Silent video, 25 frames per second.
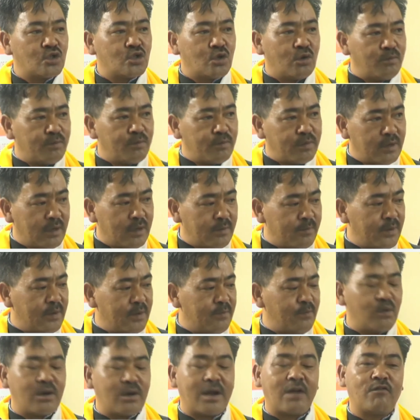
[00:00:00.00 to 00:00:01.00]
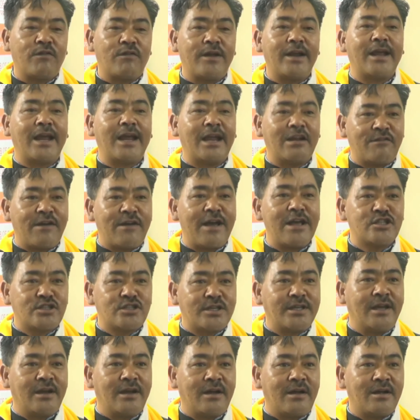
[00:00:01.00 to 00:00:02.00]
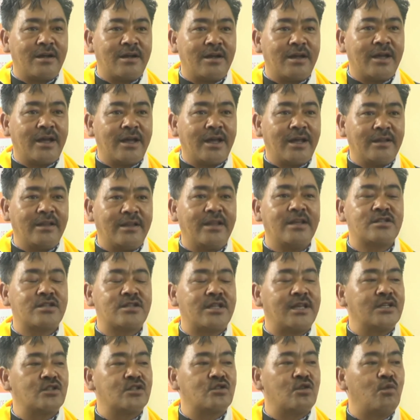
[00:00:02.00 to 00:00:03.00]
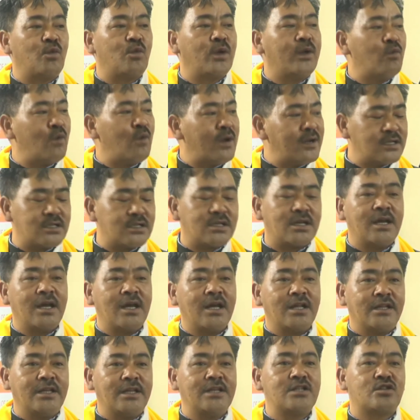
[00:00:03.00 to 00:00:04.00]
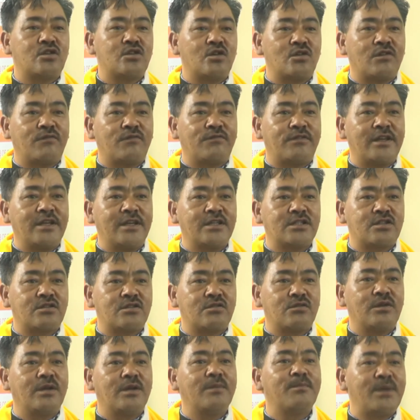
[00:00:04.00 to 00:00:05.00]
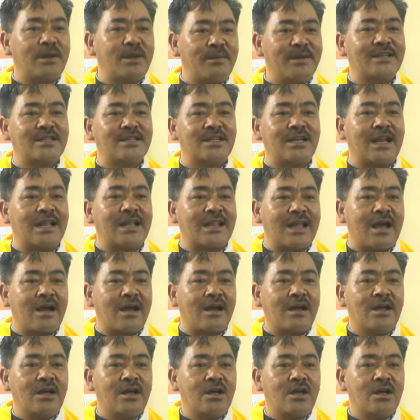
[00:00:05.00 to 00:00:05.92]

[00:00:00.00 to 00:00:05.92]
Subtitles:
So people are very advanced here in these things. So we want this sort of things to implement in Ladakh.